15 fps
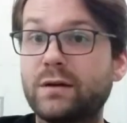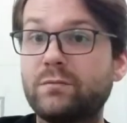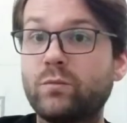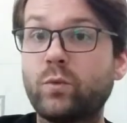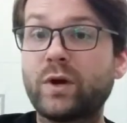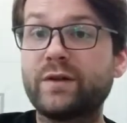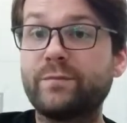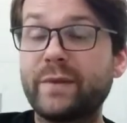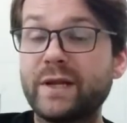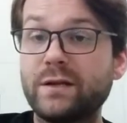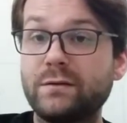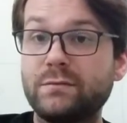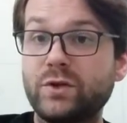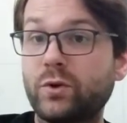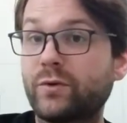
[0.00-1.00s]
What have
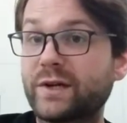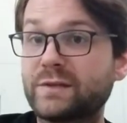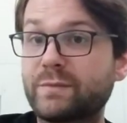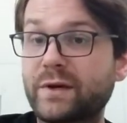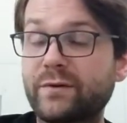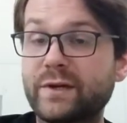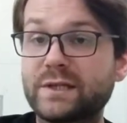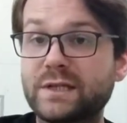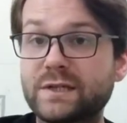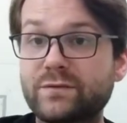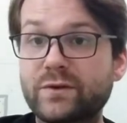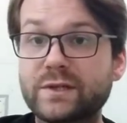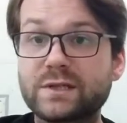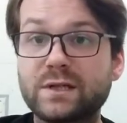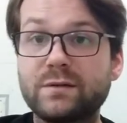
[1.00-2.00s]
been your experiences, for
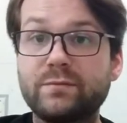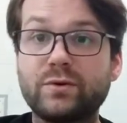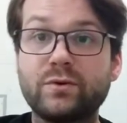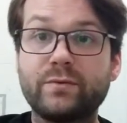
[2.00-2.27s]
example,